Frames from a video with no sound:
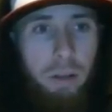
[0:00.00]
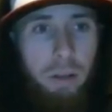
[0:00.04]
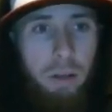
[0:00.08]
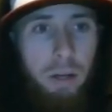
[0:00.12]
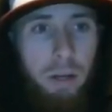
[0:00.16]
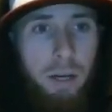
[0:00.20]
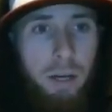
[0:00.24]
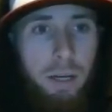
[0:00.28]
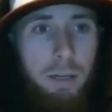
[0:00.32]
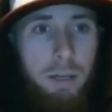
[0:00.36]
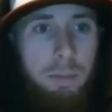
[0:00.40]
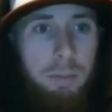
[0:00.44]

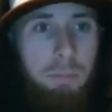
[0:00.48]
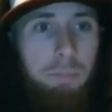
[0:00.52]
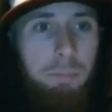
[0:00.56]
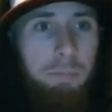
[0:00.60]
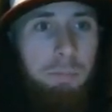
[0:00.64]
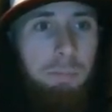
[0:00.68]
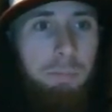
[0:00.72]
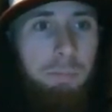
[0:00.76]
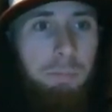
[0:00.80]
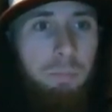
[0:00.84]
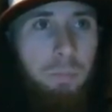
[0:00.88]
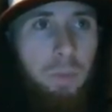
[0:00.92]

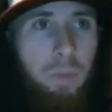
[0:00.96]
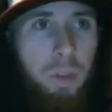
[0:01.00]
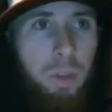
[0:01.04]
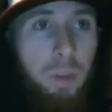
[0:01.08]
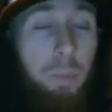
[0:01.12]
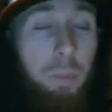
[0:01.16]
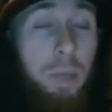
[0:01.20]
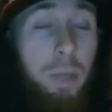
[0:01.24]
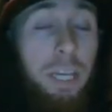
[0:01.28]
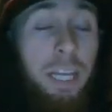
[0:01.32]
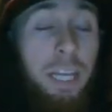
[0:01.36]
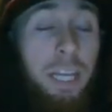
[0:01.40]
The
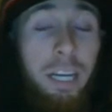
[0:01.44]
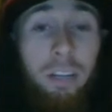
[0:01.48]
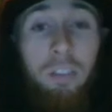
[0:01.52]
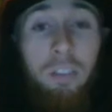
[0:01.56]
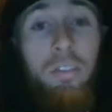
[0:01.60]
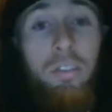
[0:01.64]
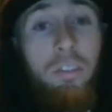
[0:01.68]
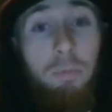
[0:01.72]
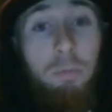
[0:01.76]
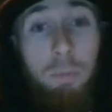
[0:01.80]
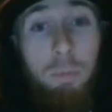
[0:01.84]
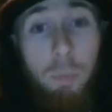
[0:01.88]
beginnings
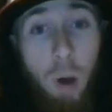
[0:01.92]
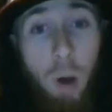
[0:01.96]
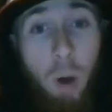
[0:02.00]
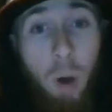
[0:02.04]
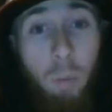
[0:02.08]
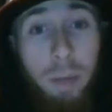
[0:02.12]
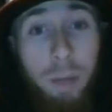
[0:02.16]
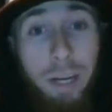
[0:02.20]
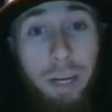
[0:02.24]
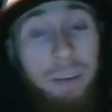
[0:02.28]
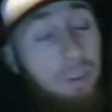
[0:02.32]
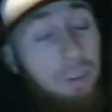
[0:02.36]
of
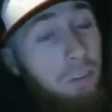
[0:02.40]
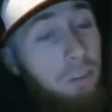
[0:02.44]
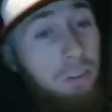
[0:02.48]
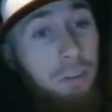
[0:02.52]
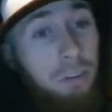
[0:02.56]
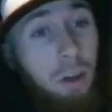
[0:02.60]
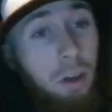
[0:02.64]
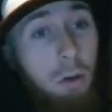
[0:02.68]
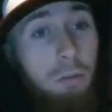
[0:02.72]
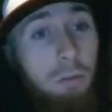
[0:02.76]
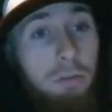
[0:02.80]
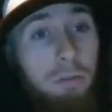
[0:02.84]
Bowman
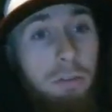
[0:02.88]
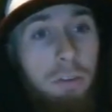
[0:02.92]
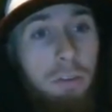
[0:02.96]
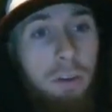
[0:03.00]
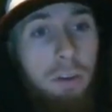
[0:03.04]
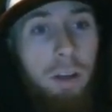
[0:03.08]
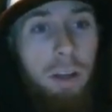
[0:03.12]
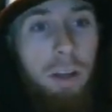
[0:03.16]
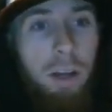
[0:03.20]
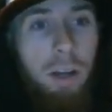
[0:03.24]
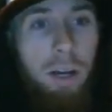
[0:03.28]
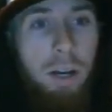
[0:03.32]
itself
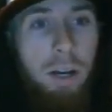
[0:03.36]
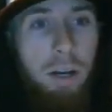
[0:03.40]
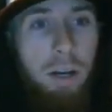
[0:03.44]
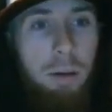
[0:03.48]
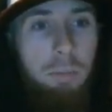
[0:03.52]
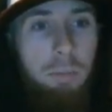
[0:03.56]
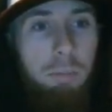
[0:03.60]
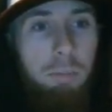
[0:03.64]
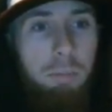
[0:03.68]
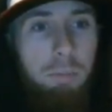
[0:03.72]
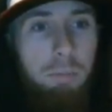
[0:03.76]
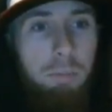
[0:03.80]

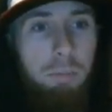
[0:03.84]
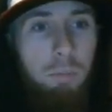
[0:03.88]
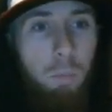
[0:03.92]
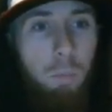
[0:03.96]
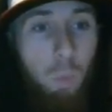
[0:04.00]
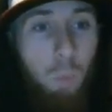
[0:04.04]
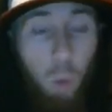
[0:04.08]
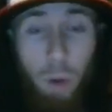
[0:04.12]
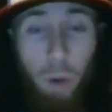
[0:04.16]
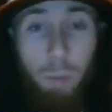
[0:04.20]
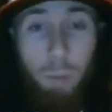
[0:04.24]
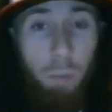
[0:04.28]

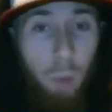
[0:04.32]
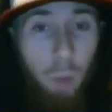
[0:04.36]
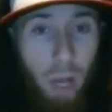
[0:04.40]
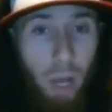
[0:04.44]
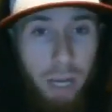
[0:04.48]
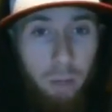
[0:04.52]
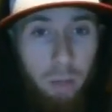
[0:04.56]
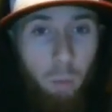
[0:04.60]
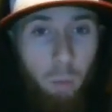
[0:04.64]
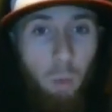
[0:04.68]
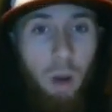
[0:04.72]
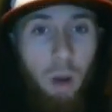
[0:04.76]
were in
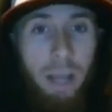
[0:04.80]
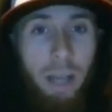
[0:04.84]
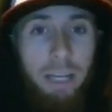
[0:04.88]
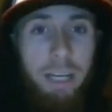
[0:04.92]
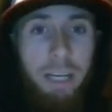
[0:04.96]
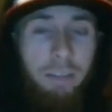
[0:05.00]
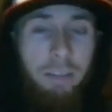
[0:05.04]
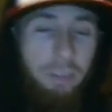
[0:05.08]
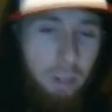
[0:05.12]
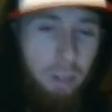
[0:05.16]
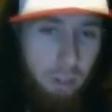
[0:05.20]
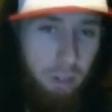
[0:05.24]
black and white.
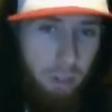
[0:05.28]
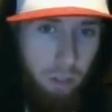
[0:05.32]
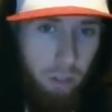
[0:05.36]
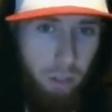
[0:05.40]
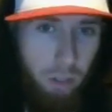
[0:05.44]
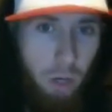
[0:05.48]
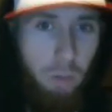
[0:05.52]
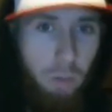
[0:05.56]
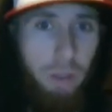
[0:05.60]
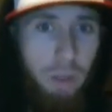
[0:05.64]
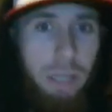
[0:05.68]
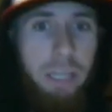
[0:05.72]
And then, you
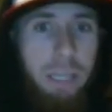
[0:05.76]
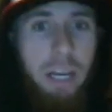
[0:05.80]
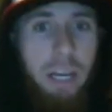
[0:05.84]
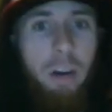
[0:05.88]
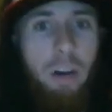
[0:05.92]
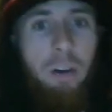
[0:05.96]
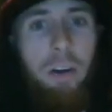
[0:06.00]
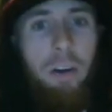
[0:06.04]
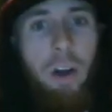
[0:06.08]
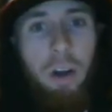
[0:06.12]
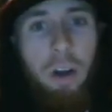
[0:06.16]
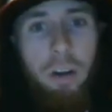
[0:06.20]
know, they
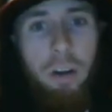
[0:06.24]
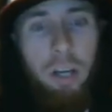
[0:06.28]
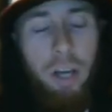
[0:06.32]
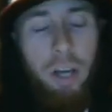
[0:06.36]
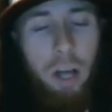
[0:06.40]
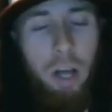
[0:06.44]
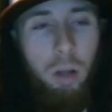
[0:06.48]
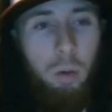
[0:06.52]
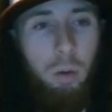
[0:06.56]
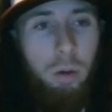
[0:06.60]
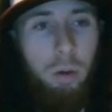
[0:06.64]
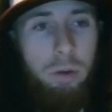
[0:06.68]
carried on to
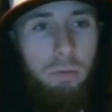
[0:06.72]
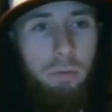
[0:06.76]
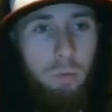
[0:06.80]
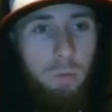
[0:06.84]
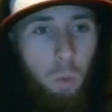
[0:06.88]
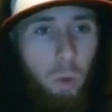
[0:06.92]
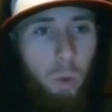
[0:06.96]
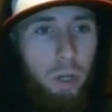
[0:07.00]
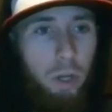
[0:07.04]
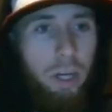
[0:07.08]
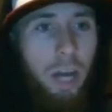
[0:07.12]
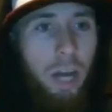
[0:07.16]
color in
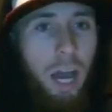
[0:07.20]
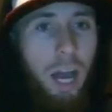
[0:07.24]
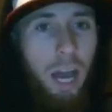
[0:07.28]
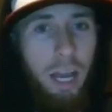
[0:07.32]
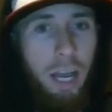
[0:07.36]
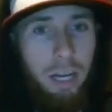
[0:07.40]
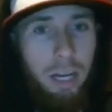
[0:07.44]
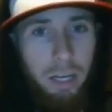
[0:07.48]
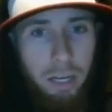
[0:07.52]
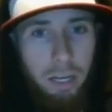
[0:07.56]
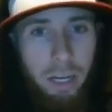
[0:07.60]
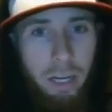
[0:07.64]

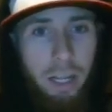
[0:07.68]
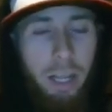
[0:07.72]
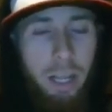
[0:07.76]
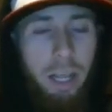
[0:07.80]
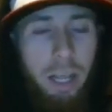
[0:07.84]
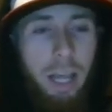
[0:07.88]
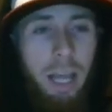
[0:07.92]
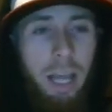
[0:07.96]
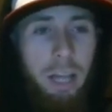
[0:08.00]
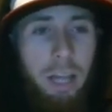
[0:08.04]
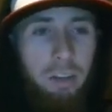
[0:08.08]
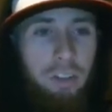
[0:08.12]
49
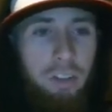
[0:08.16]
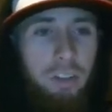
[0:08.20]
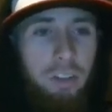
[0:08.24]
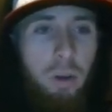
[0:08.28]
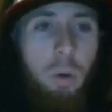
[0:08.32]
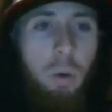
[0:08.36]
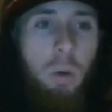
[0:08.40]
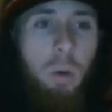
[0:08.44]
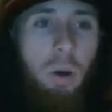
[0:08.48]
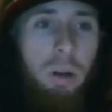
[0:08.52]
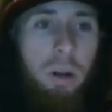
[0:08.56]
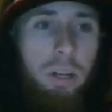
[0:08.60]
and
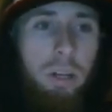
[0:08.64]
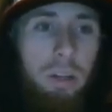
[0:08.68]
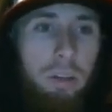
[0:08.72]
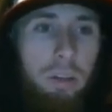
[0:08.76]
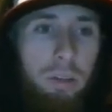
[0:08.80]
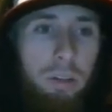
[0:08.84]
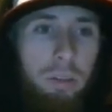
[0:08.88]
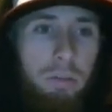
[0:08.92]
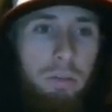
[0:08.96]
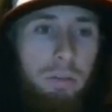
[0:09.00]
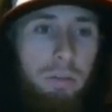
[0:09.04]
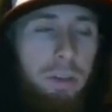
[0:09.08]
so on into
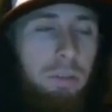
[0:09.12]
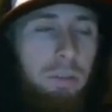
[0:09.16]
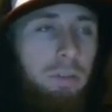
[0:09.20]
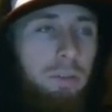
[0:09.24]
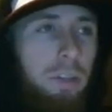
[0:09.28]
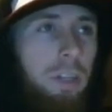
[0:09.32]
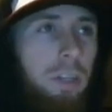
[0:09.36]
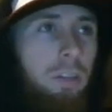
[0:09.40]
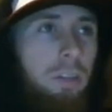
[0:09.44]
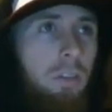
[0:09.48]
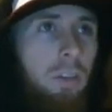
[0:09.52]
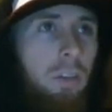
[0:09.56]
the
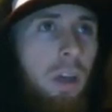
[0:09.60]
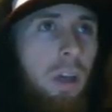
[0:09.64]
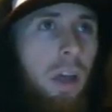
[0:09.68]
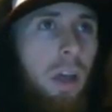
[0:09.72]
50s.